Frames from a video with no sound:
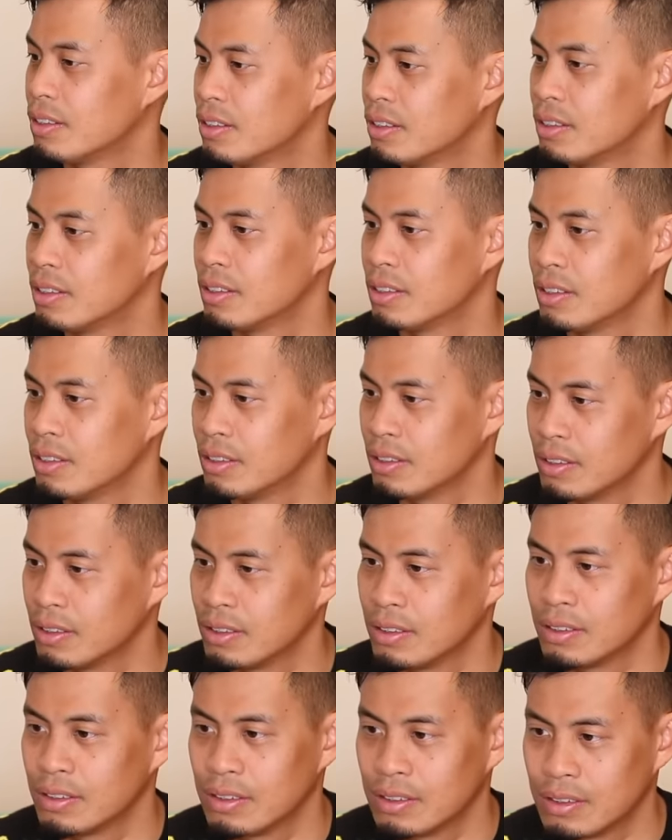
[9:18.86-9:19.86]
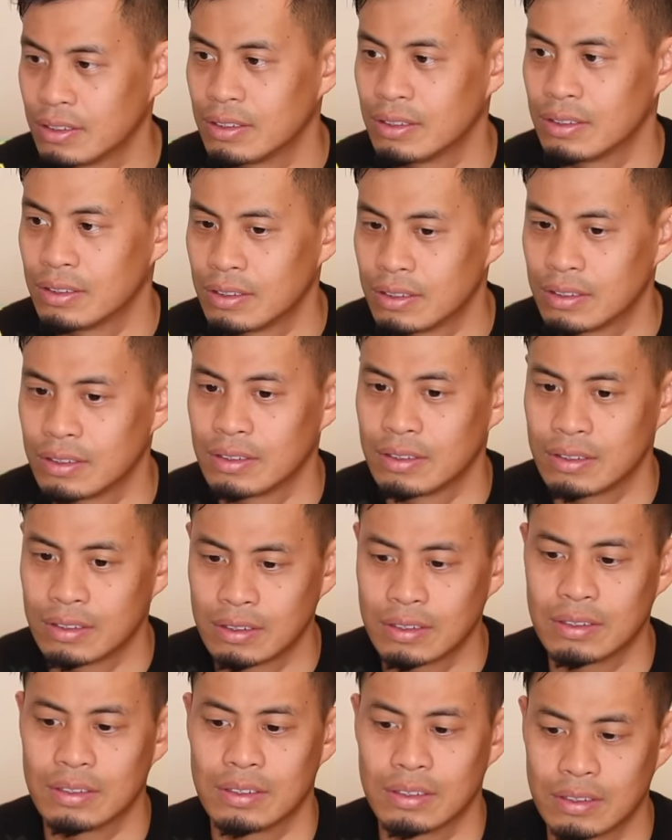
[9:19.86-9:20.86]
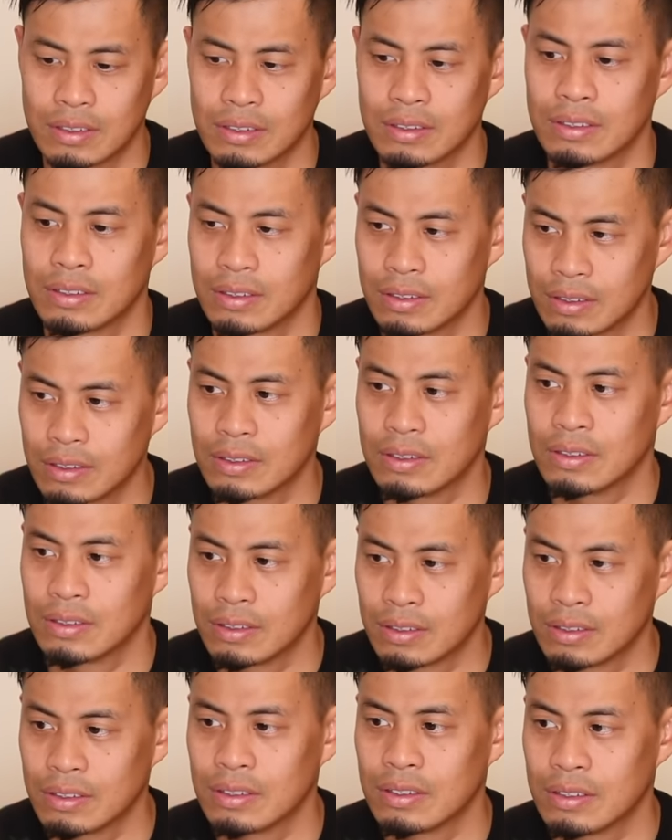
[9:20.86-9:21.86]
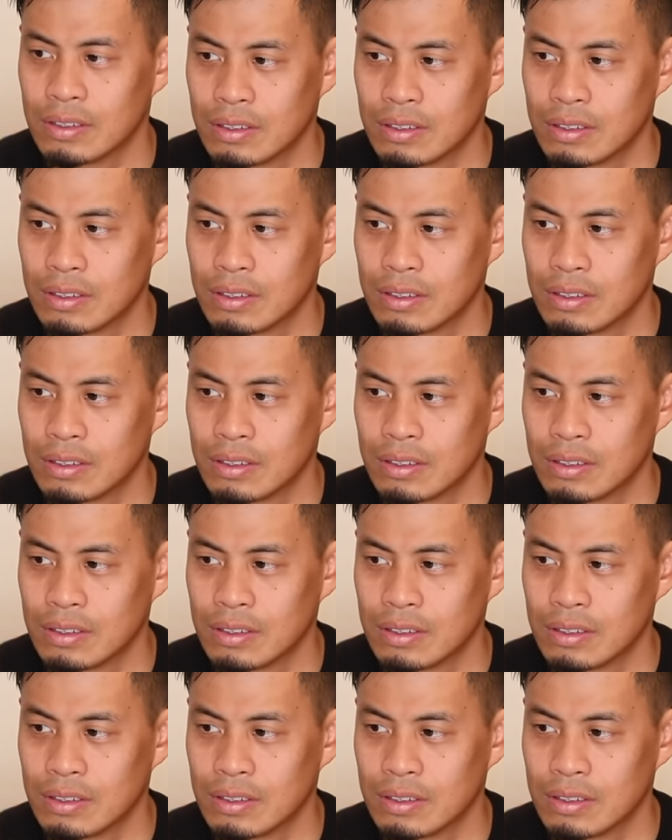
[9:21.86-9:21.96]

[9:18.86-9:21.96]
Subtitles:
The person shown says nothing.